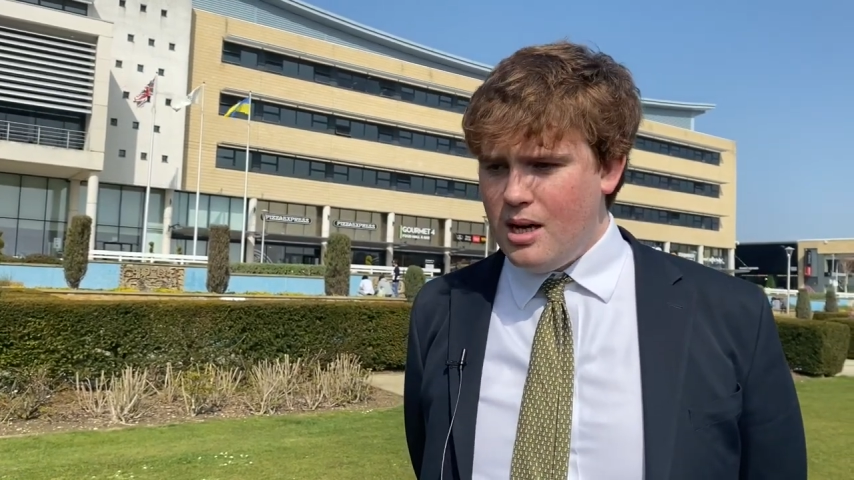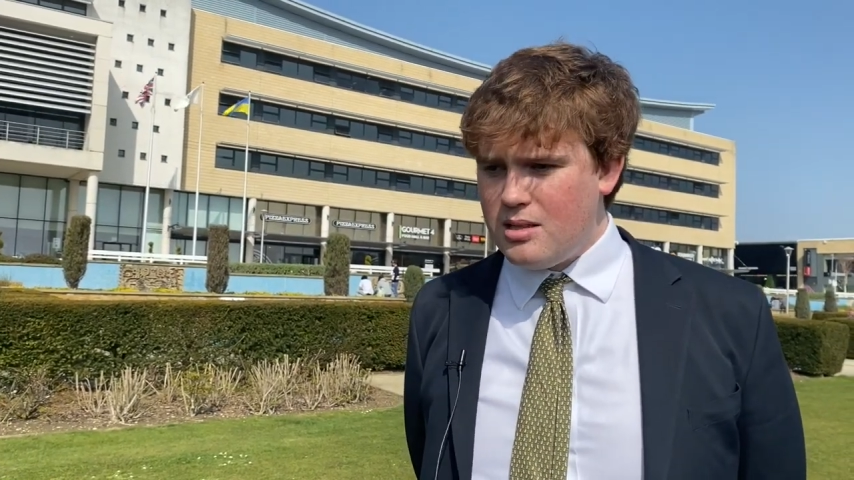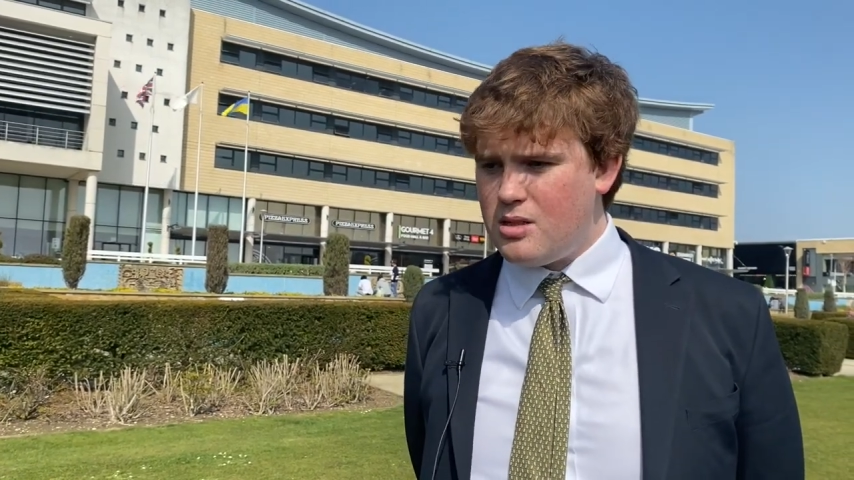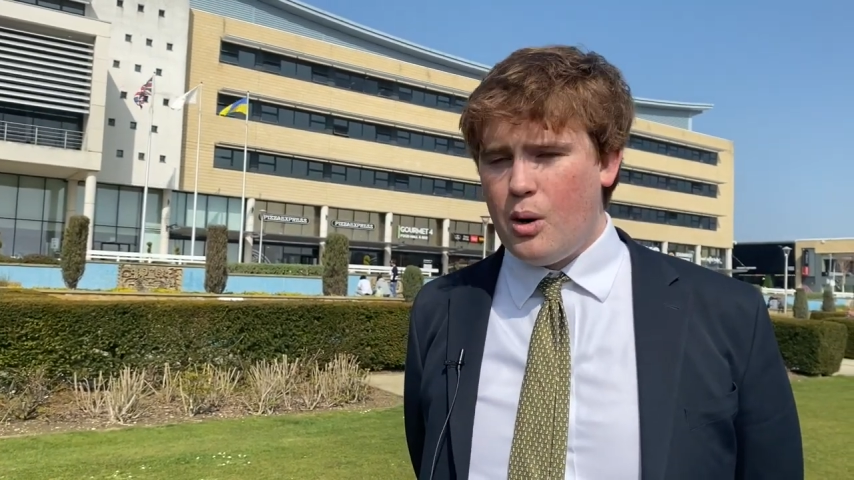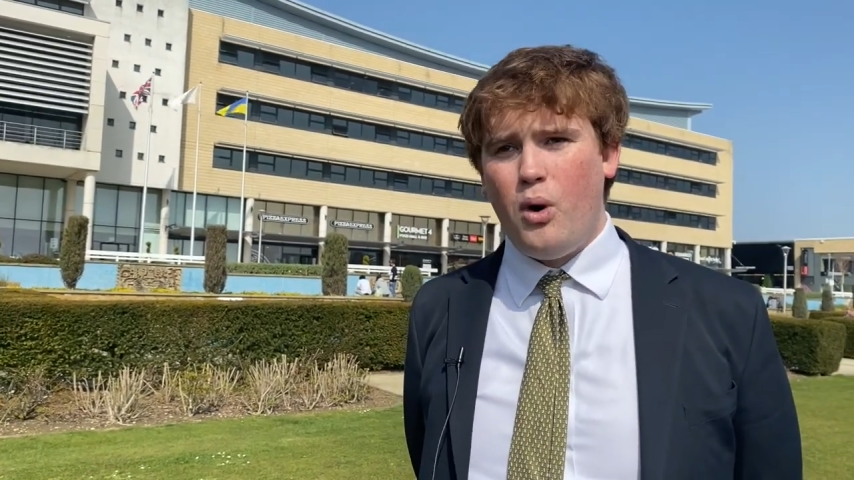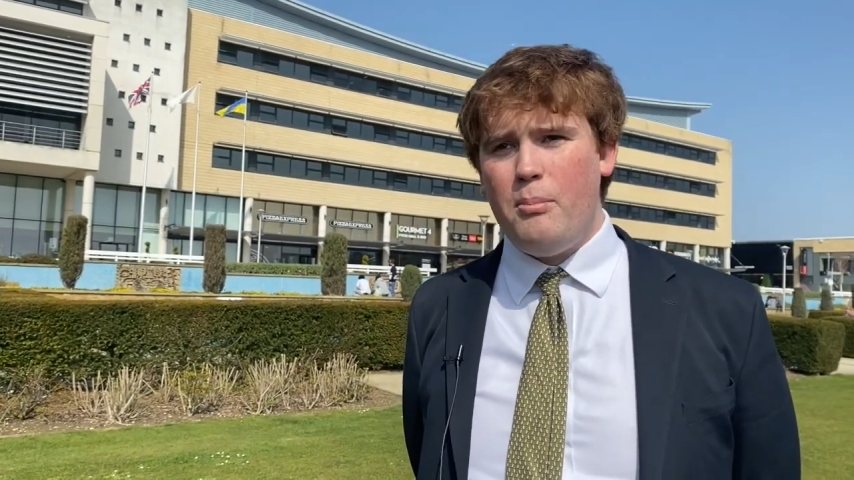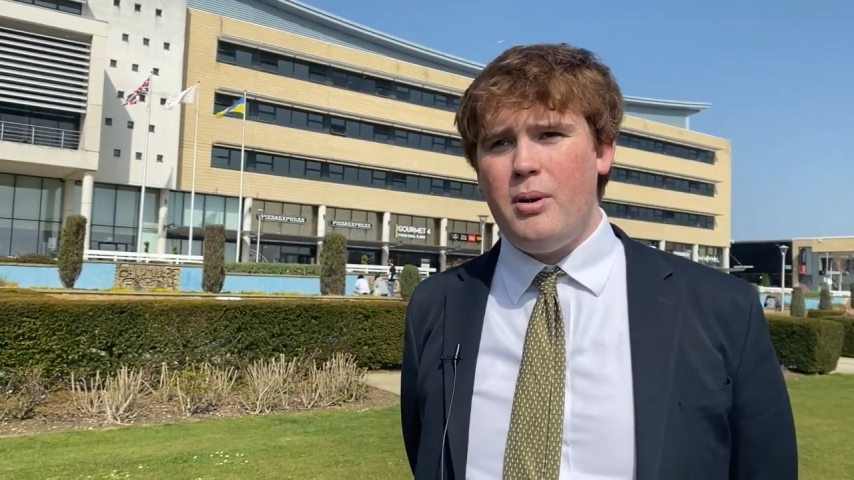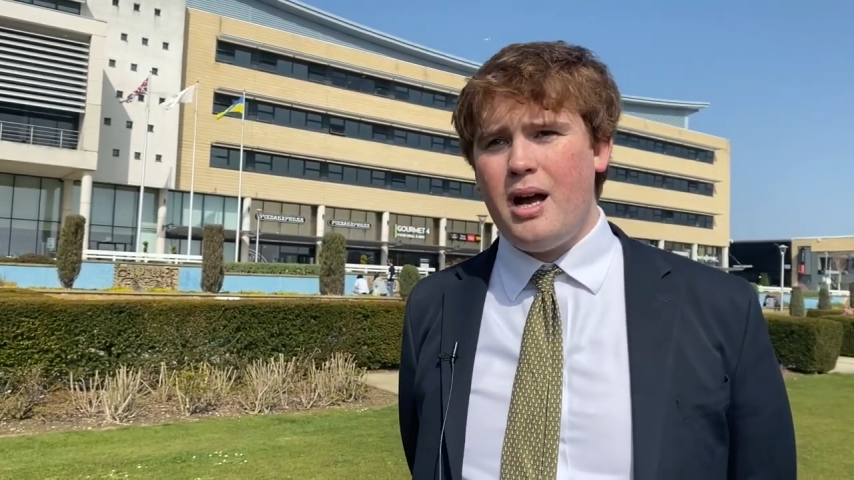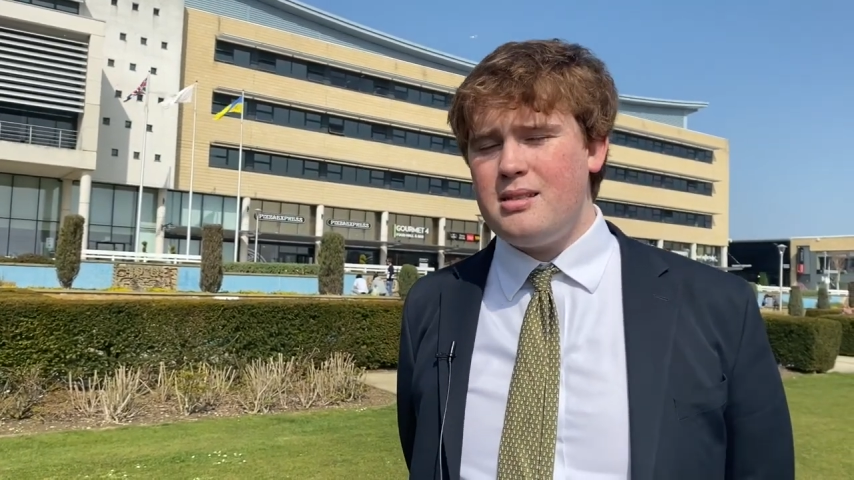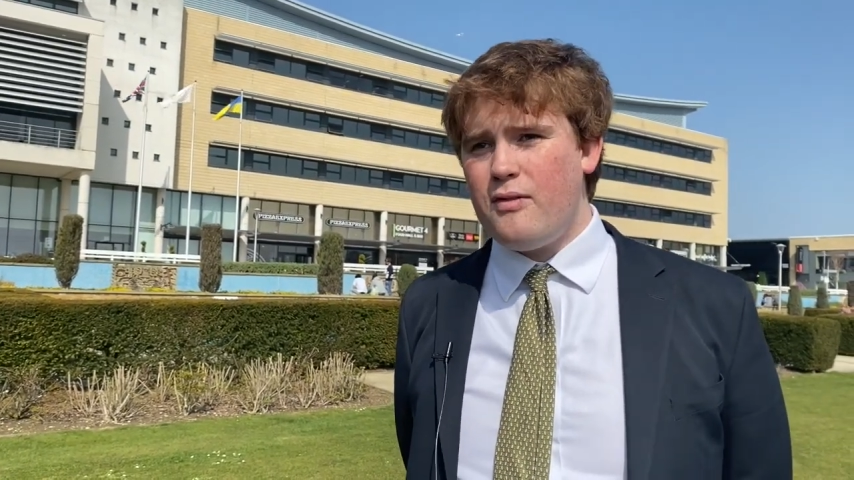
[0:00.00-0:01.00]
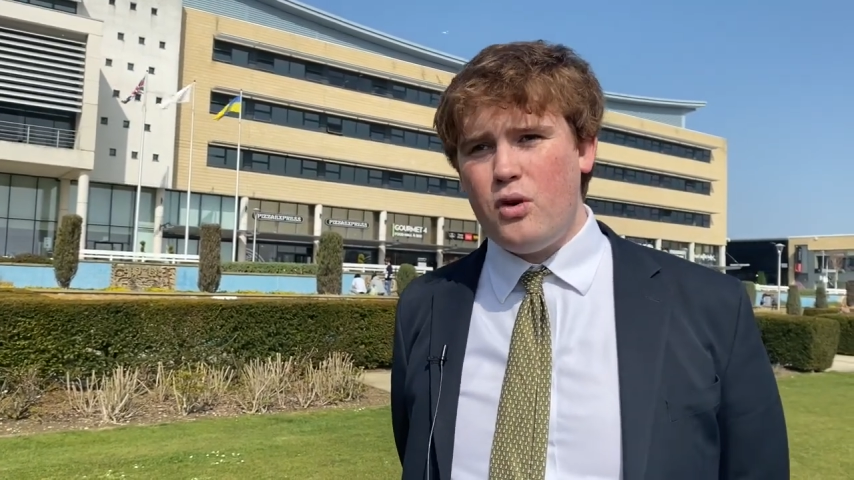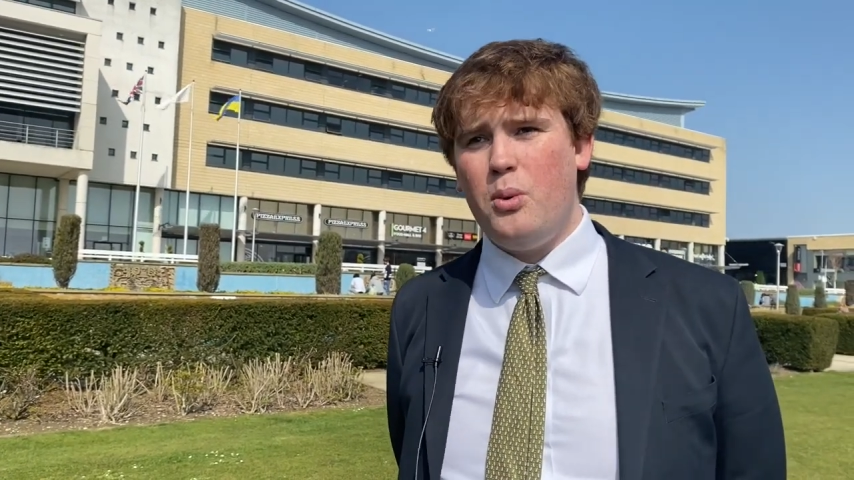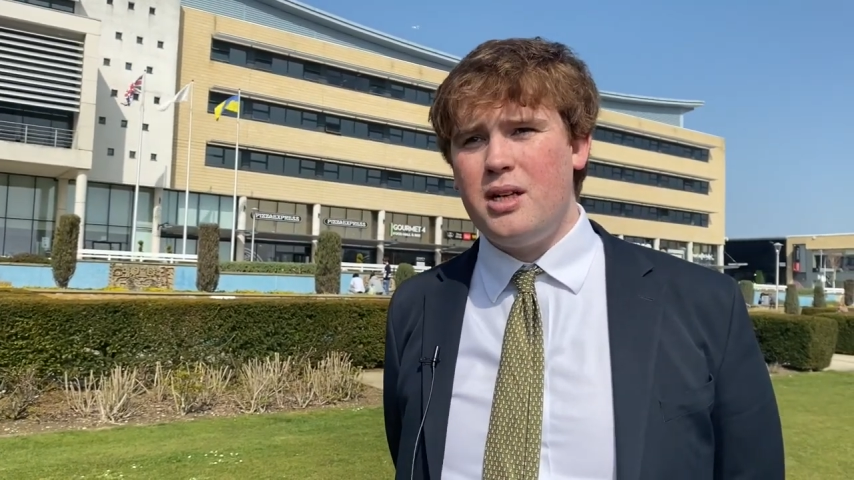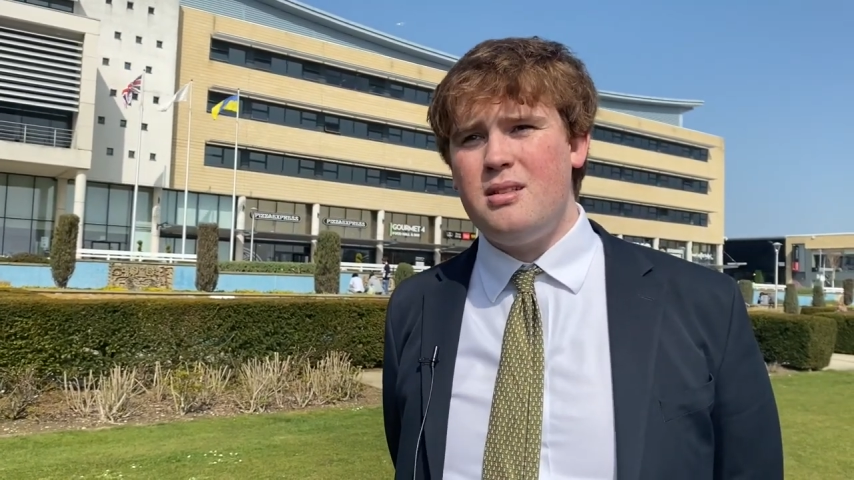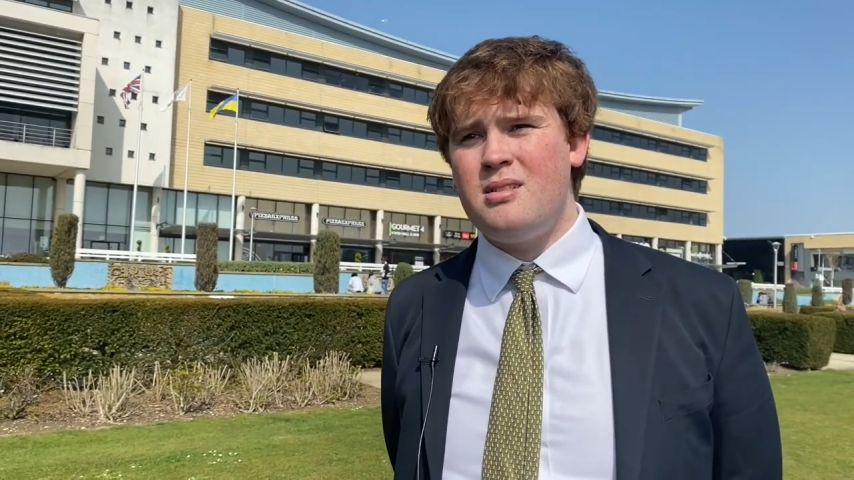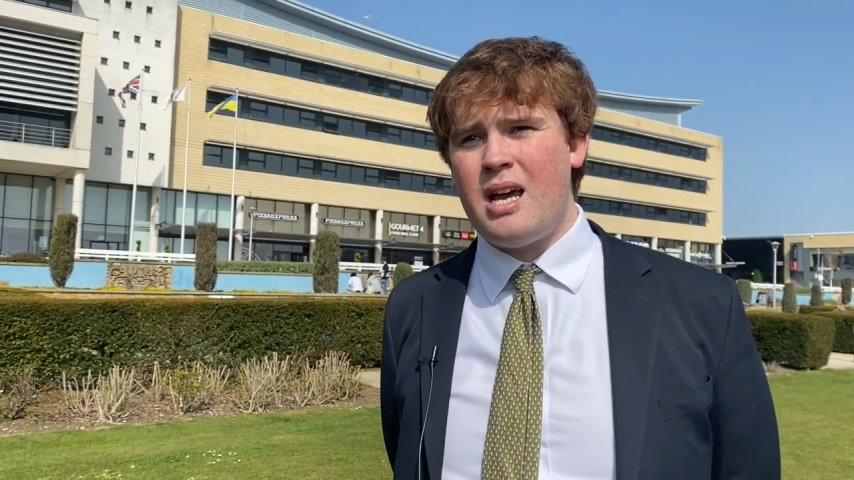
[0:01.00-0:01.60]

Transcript: and so on but as everyone in this